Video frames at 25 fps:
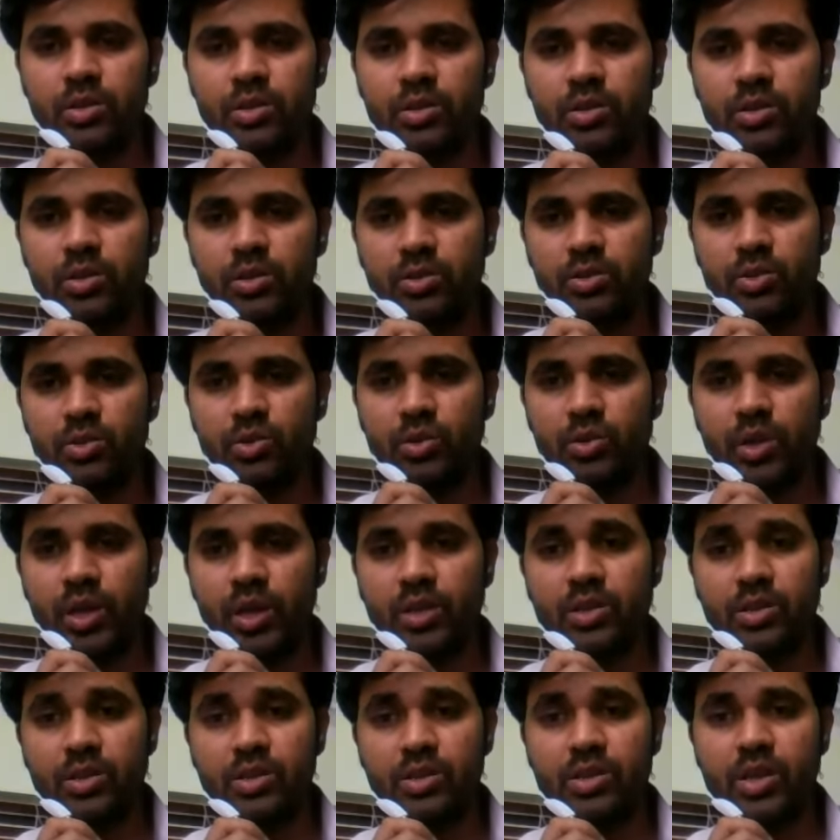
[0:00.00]
So
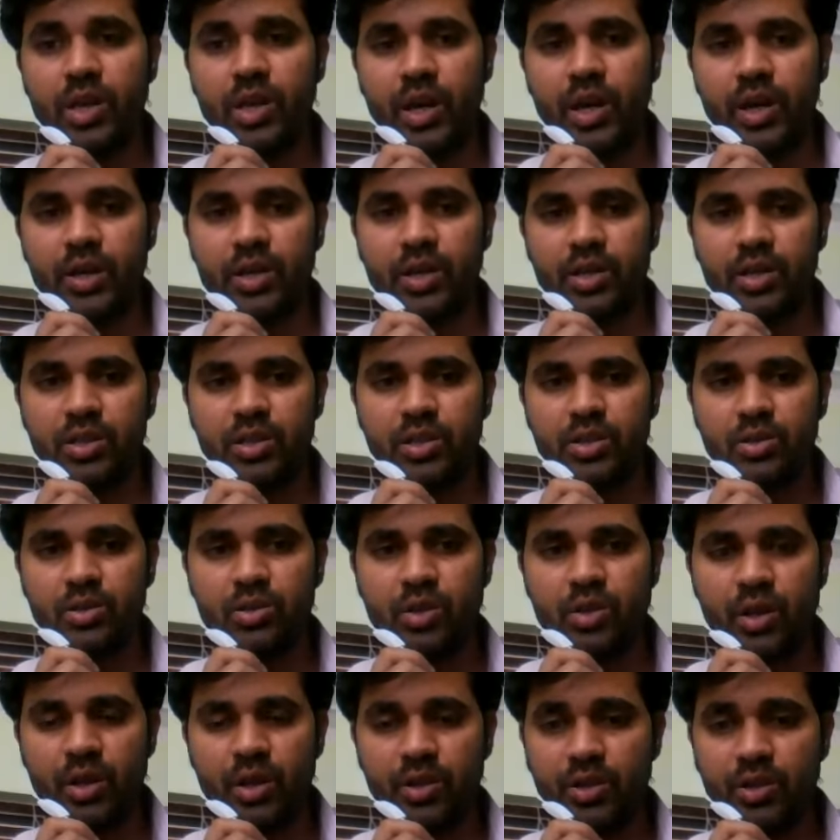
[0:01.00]
next is the
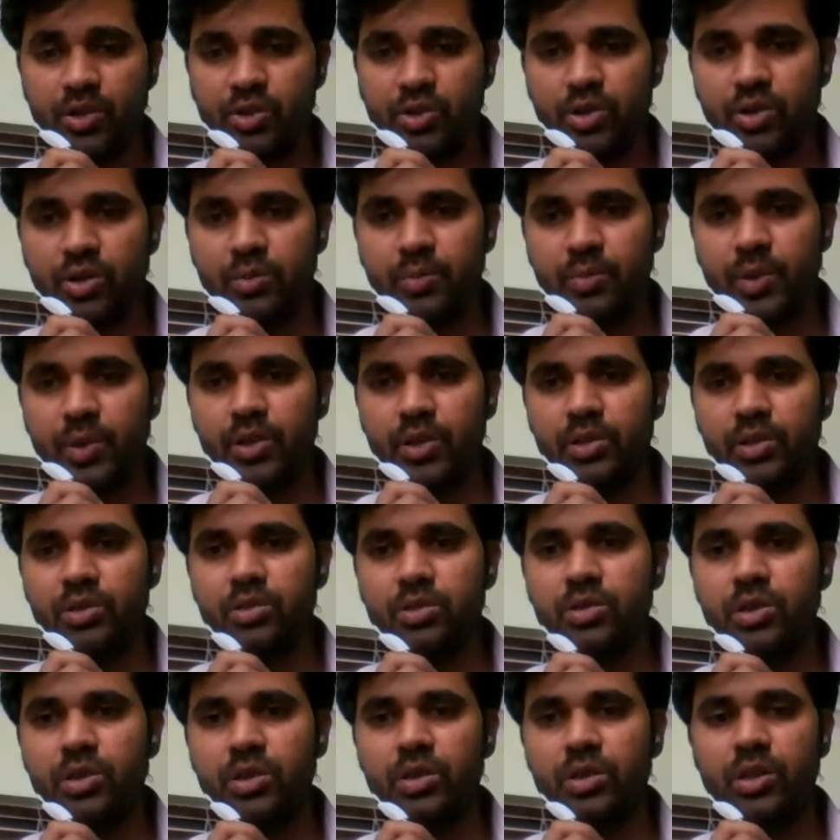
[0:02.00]
aggression
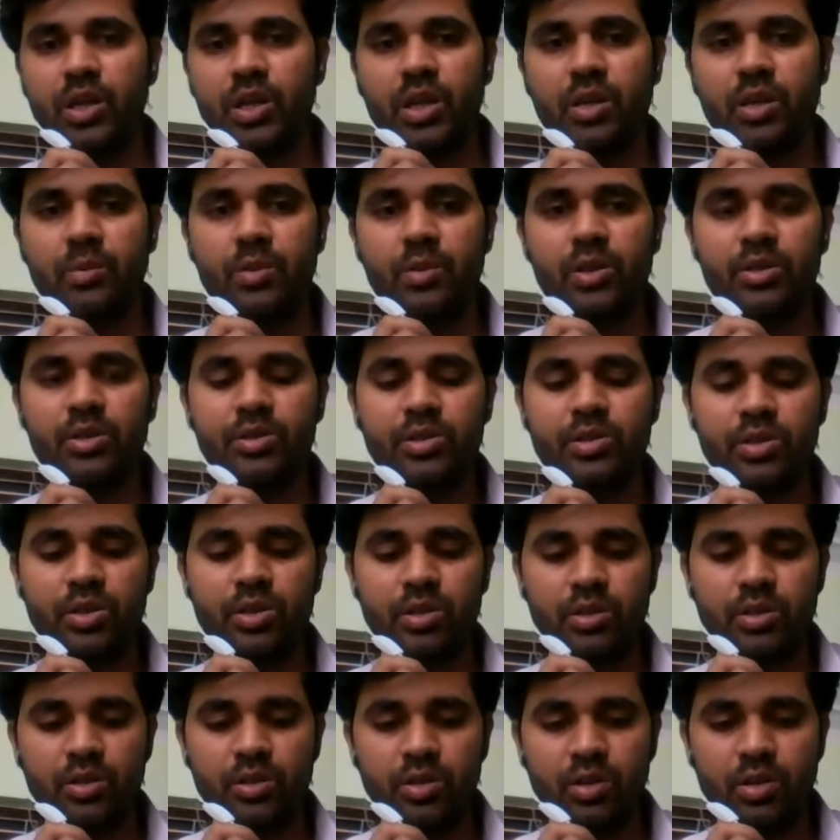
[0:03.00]
patterns in the animals.
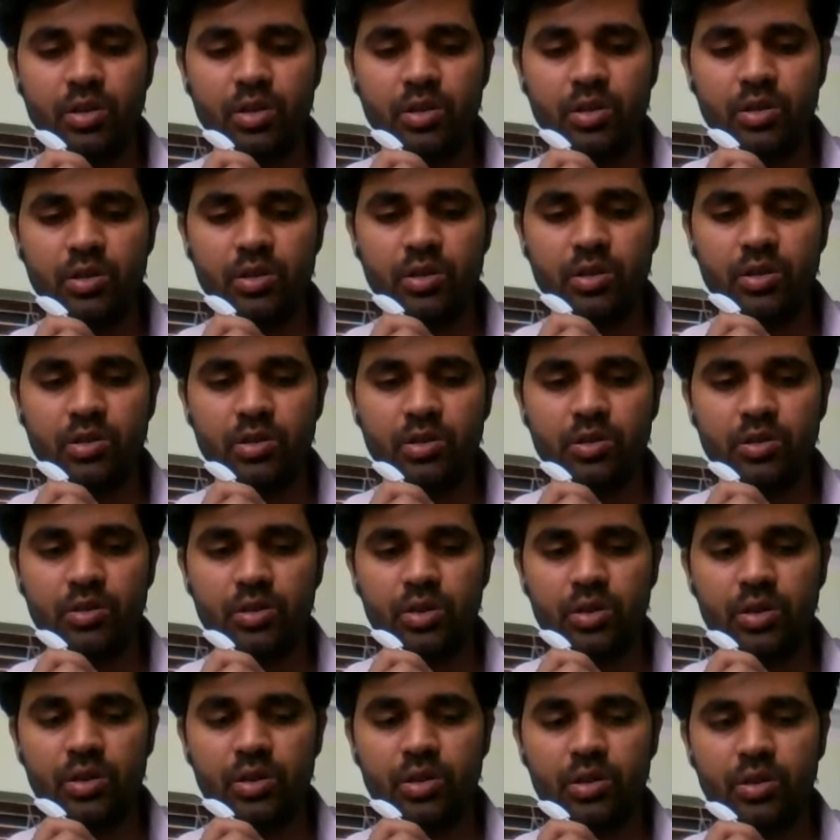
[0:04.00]

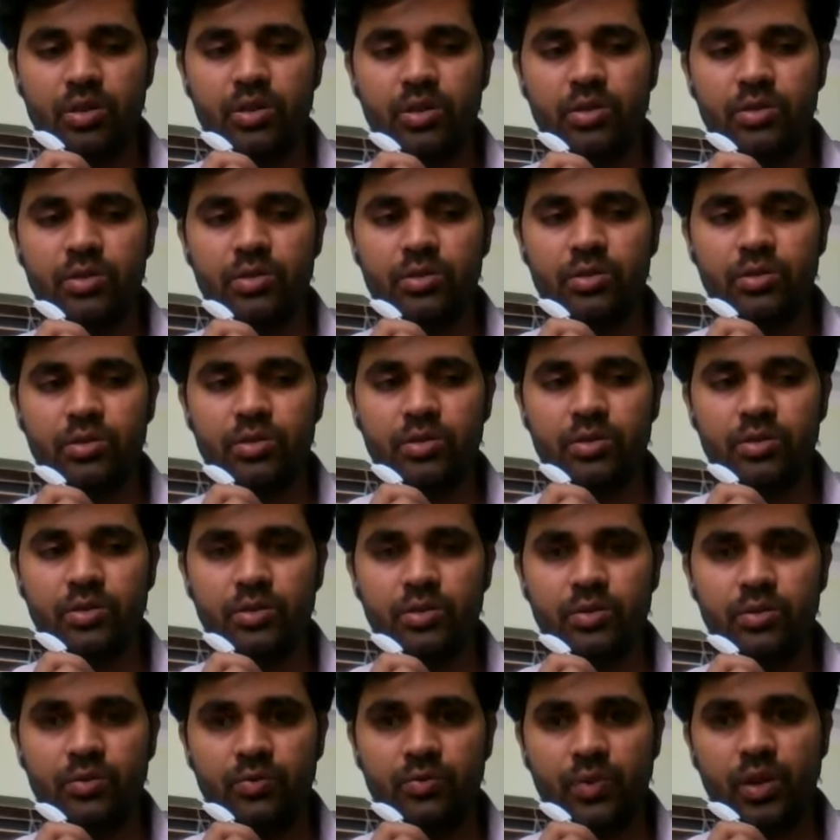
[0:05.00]
The
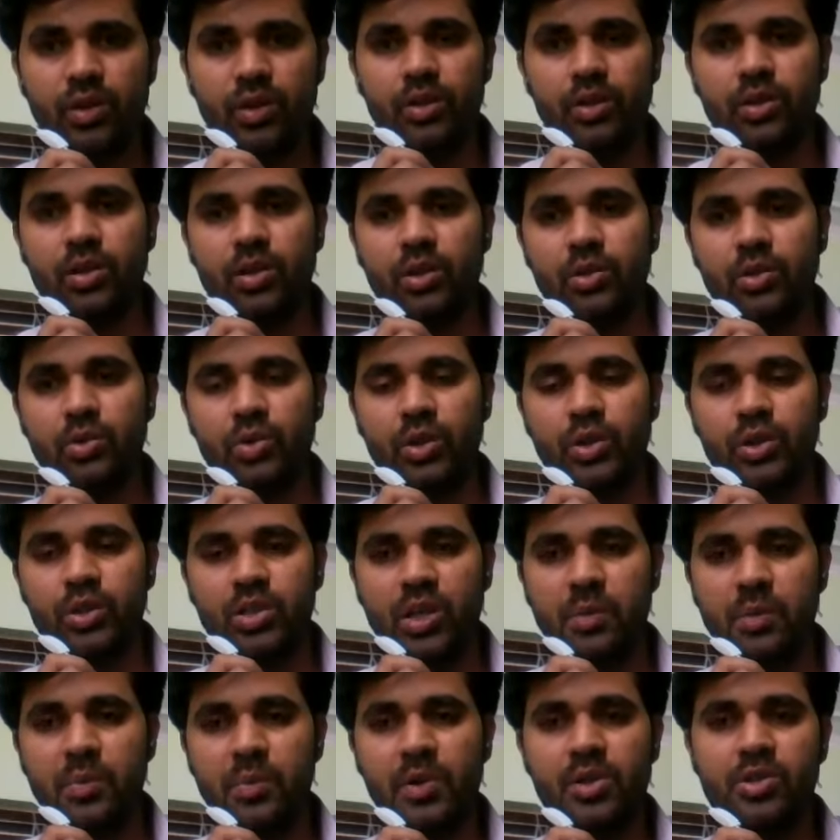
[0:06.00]
one good
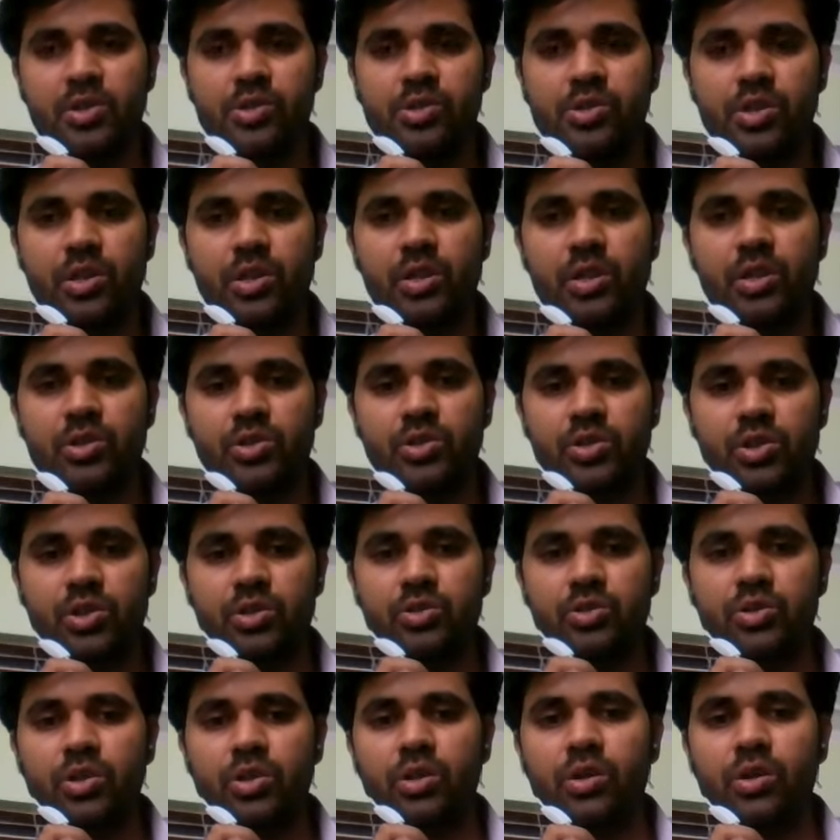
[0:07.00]
example is the
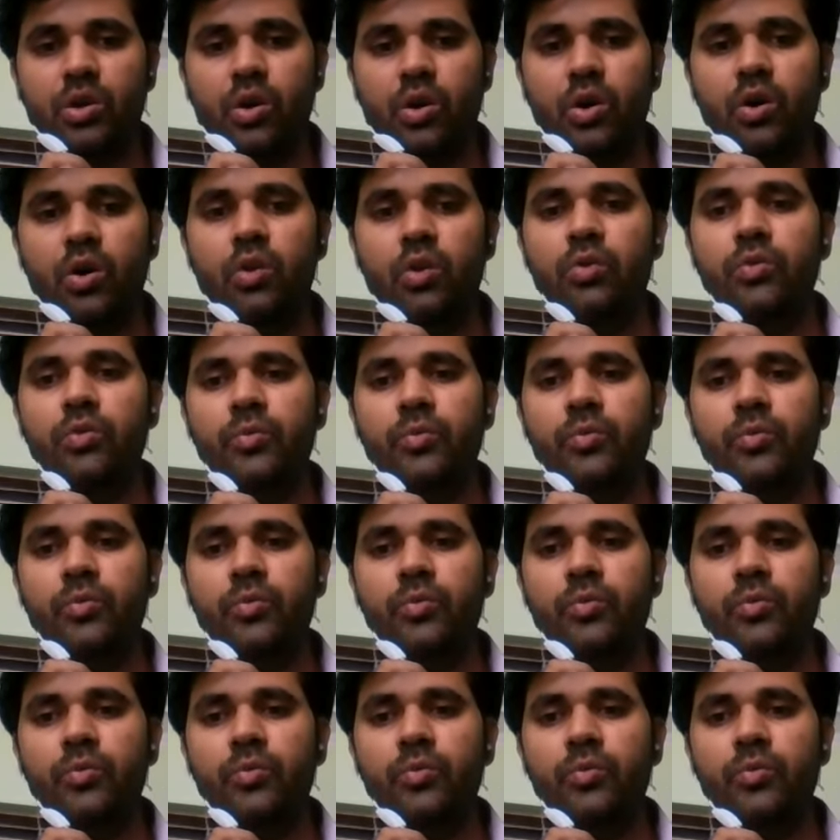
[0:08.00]
construction of